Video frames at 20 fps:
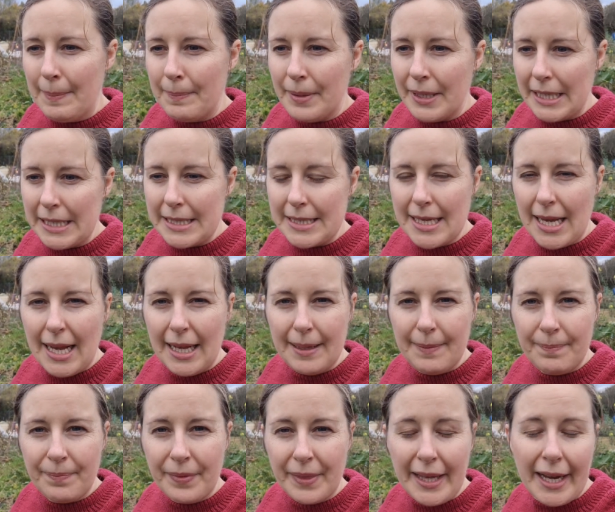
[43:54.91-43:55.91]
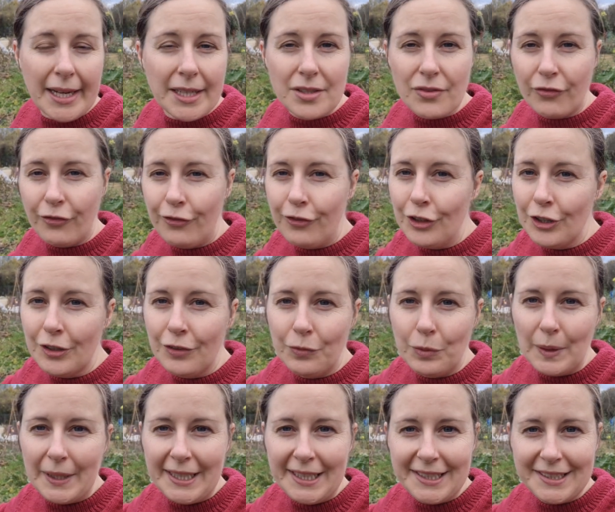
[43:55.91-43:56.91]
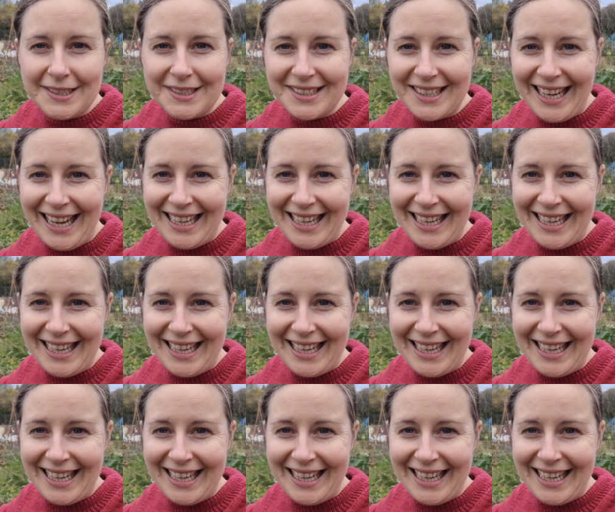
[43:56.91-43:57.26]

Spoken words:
but that is full of weeds,